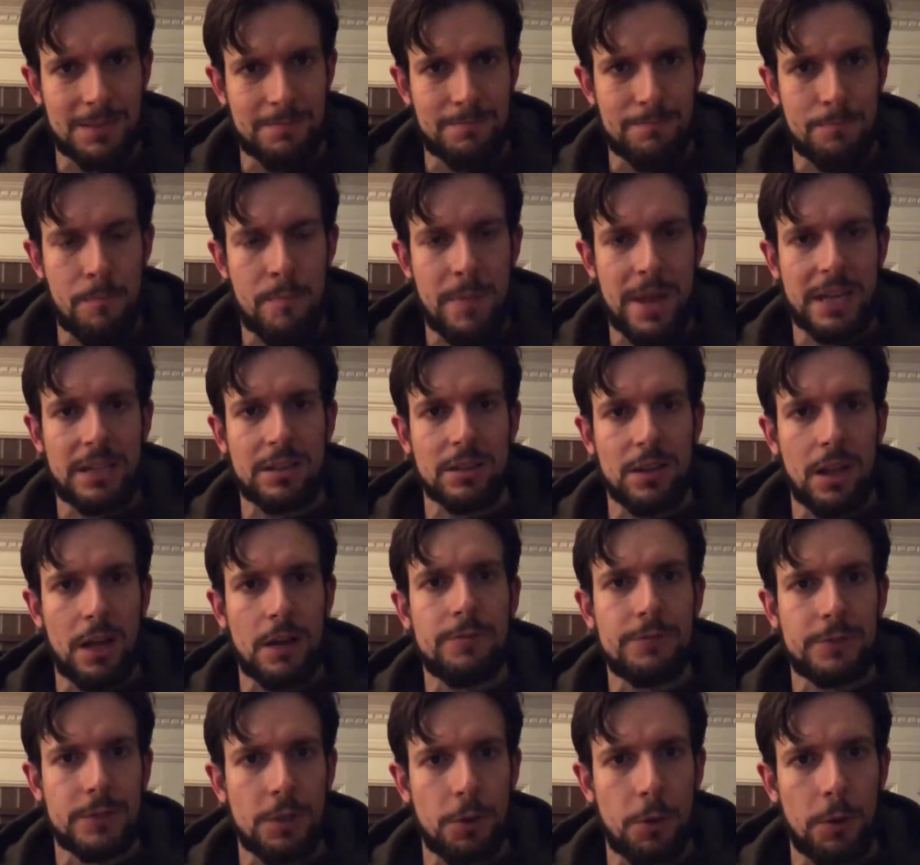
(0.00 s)
make love
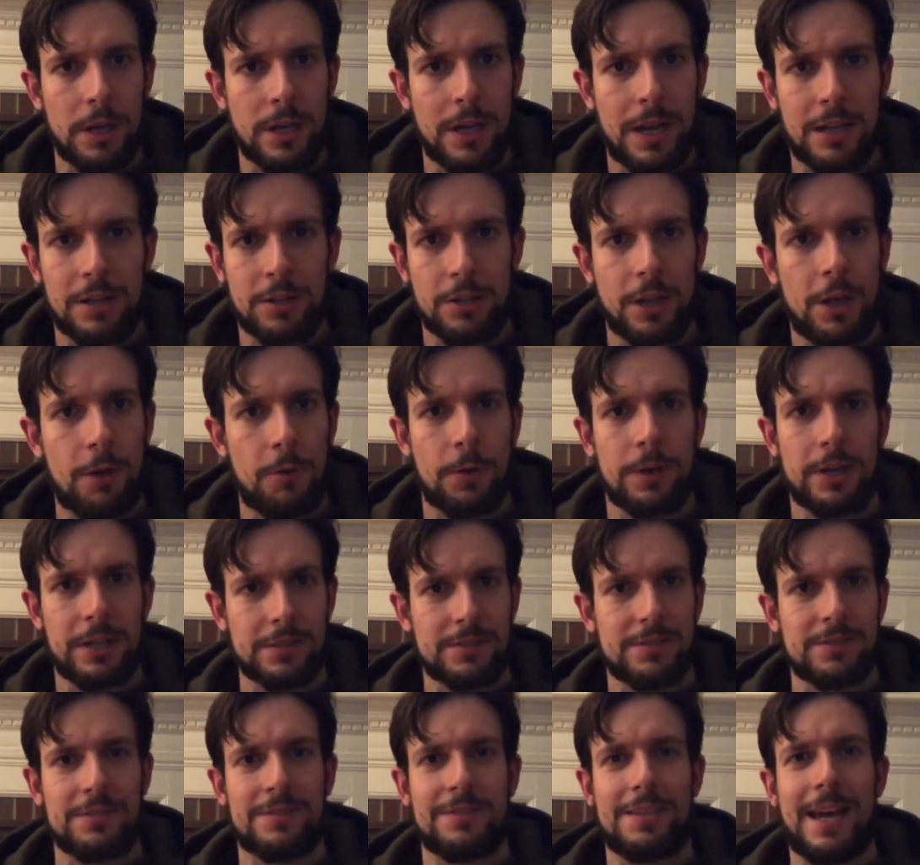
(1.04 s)
to it. I don't know what else
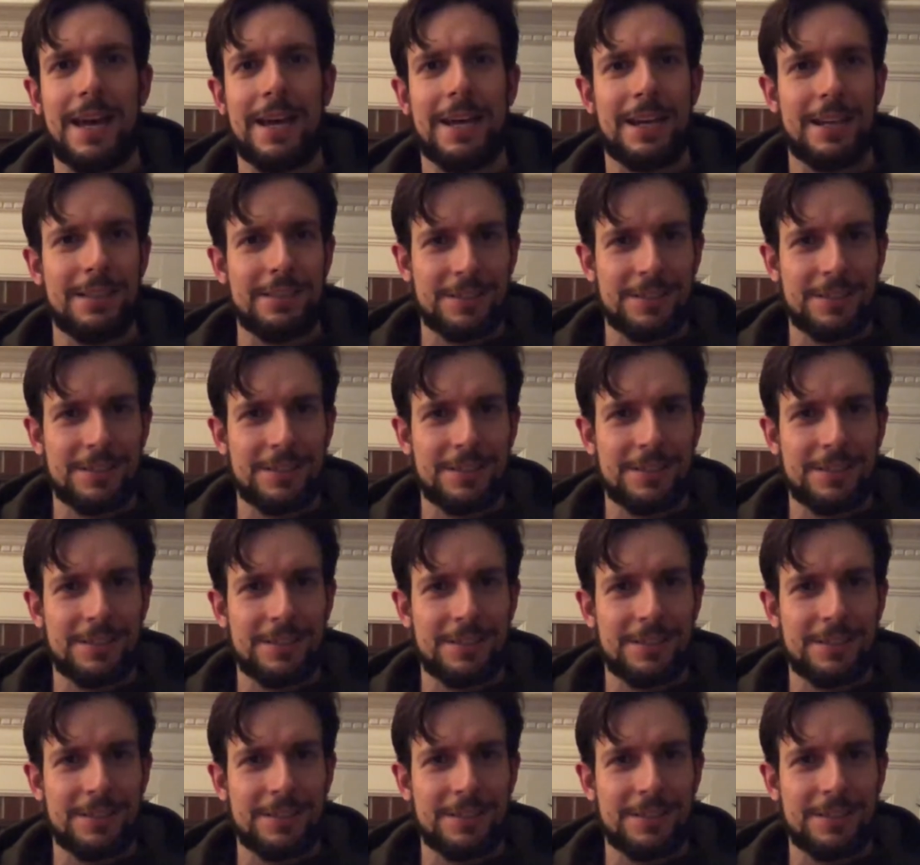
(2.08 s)
to say.